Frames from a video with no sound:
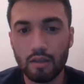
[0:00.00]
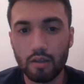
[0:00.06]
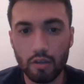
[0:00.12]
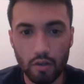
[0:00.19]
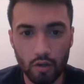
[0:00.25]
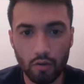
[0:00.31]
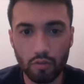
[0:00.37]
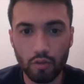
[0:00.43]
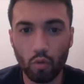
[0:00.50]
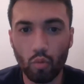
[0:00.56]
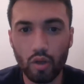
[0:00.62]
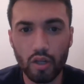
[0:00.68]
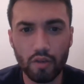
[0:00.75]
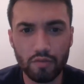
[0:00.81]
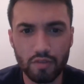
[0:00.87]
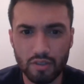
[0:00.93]
you know, the
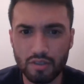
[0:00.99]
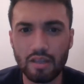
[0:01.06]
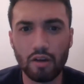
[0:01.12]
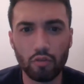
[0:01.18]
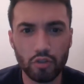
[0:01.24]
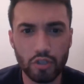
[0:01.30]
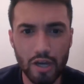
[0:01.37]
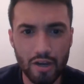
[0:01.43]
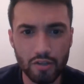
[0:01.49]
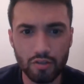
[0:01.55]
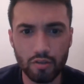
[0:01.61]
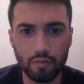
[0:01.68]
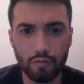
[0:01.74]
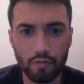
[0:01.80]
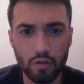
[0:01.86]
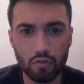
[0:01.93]
what ifs they don't change
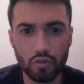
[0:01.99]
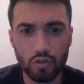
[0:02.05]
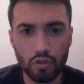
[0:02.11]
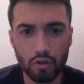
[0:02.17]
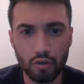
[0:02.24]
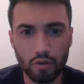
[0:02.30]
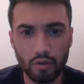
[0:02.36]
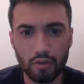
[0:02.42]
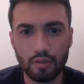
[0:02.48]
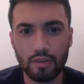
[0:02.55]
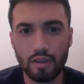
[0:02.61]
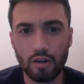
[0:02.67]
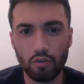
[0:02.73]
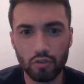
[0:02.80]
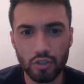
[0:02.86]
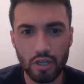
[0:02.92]
the future,
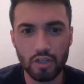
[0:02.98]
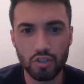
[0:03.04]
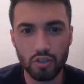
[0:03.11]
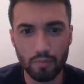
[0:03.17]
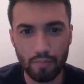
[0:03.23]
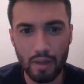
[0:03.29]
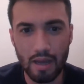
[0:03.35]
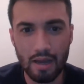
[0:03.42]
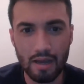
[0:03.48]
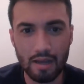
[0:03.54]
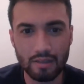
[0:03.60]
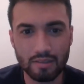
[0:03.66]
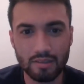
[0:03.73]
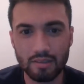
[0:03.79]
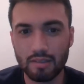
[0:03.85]
they don't change the past.